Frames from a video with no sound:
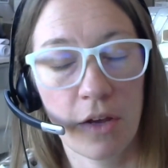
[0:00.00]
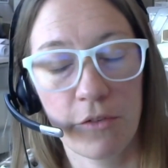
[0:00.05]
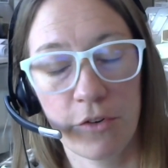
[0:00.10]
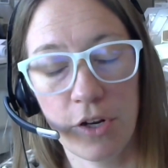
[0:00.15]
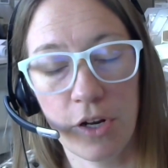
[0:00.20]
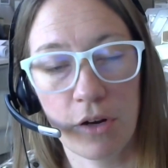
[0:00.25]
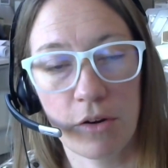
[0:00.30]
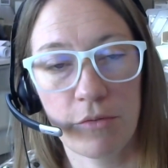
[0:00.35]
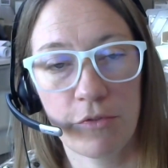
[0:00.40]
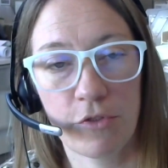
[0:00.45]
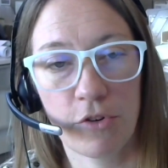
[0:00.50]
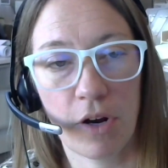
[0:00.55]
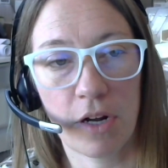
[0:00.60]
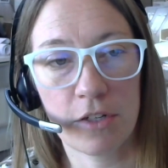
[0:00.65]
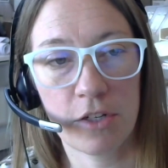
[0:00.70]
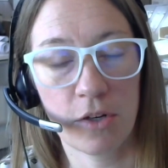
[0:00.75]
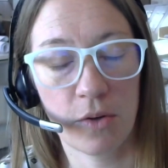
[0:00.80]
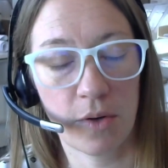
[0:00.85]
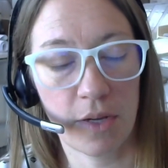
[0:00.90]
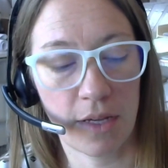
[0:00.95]
you know, for
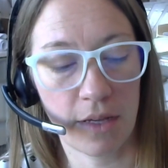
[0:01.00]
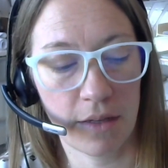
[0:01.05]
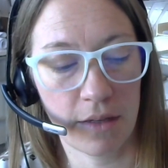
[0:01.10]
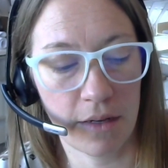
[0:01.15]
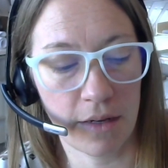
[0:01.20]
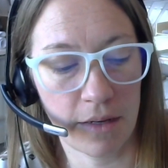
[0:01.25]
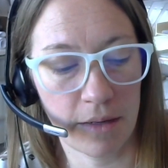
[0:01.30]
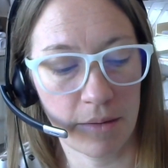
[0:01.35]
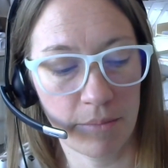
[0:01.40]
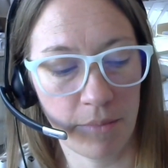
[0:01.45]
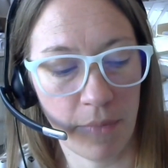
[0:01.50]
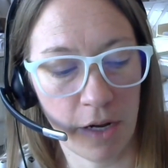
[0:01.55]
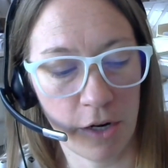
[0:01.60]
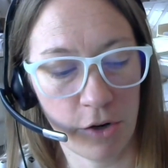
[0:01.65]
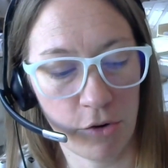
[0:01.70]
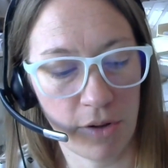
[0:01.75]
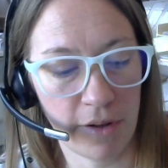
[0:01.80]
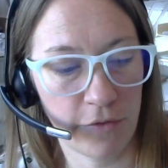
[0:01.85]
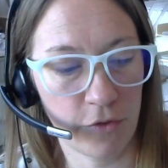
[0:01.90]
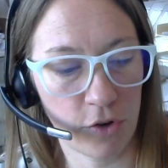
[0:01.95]
ongoing
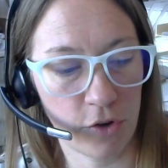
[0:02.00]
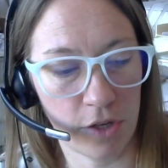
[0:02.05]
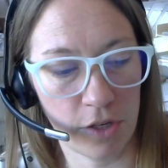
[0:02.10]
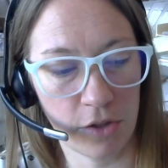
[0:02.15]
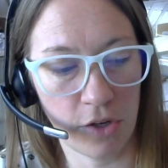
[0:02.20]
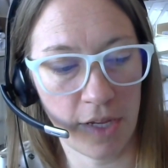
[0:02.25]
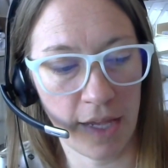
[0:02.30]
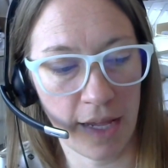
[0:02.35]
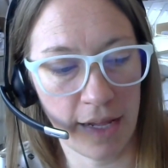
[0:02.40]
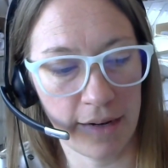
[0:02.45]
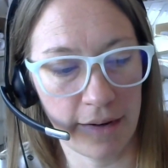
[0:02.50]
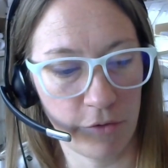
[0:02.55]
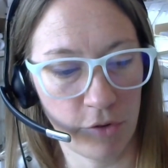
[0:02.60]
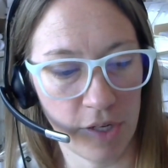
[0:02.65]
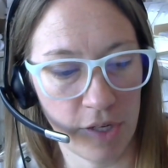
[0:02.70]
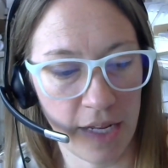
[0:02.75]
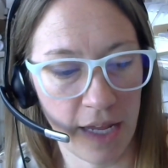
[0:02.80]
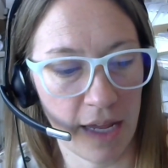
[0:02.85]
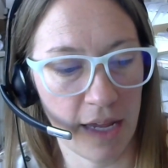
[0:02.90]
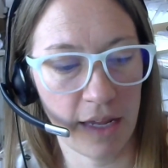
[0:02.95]
monitoring, if you're going to look at it
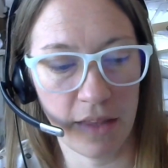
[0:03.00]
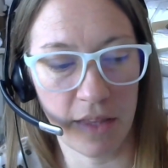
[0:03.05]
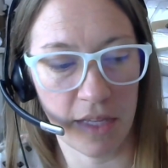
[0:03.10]
every day,